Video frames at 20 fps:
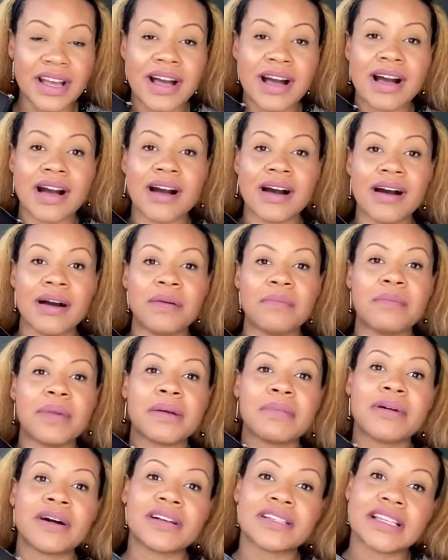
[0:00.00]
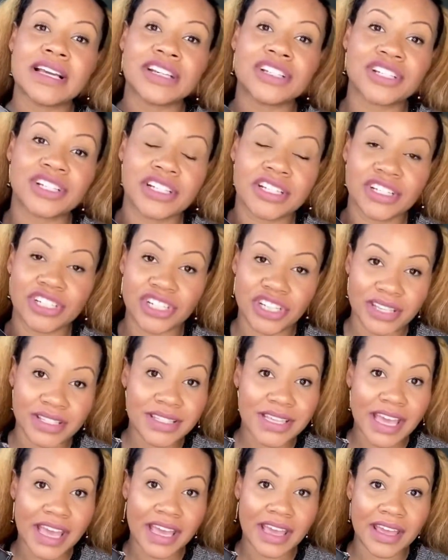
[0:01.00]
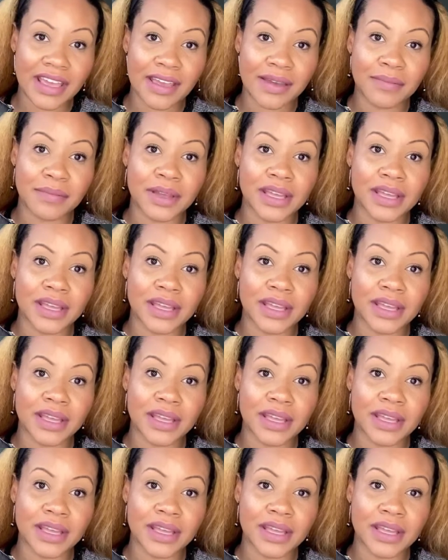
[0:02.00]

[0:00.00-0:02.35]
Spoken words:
My box actually just came.